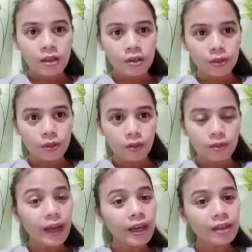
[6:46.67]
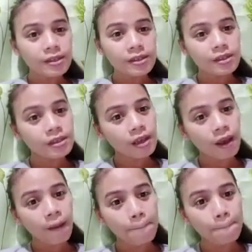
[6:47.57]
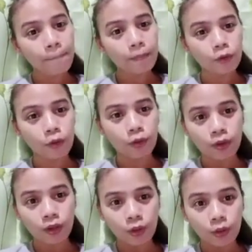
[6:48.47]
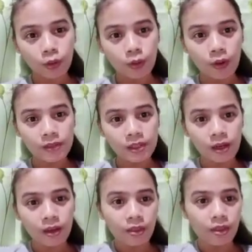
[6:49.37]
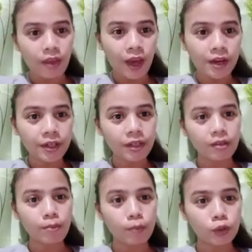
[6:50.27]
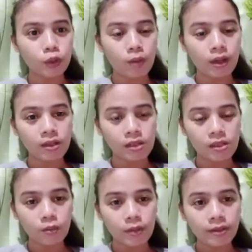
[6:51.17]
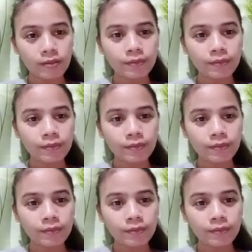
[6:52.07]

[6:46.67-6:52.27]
So next, so you have seen it there, the module 1 lesson 1.